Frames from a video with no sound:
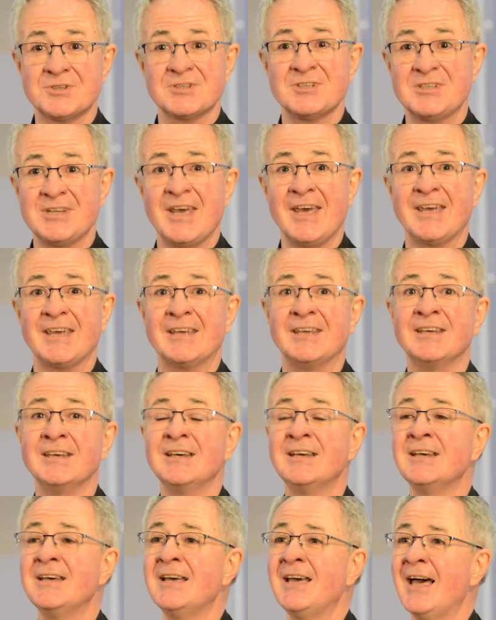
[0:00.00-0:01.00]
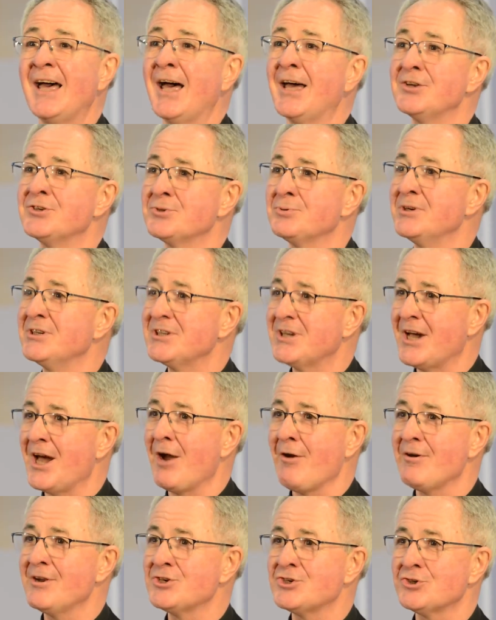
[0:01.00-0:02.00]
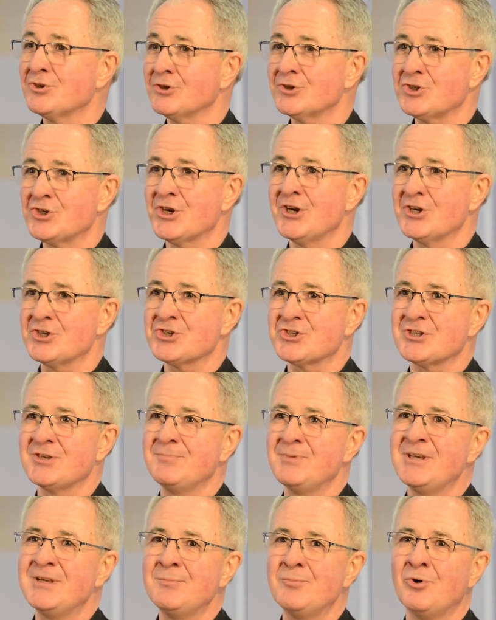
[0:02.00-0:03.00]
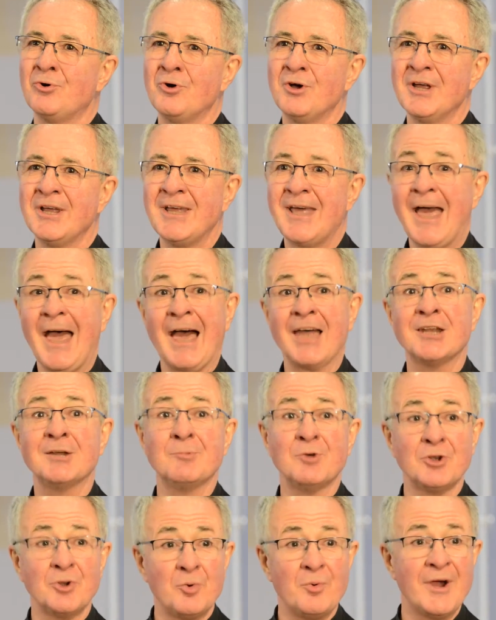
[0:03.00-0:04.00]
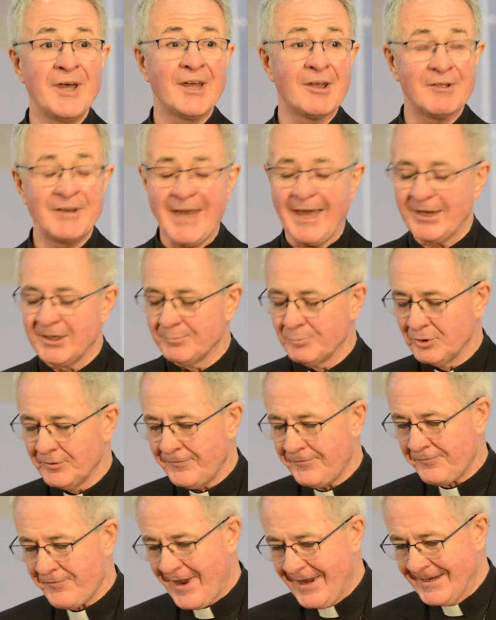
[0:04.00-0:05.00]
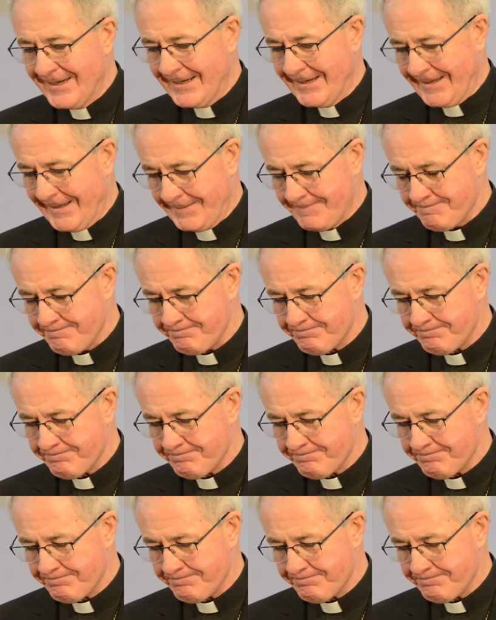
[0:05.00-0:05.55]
today to encourage your church to be more animal-aware and animal-friendly.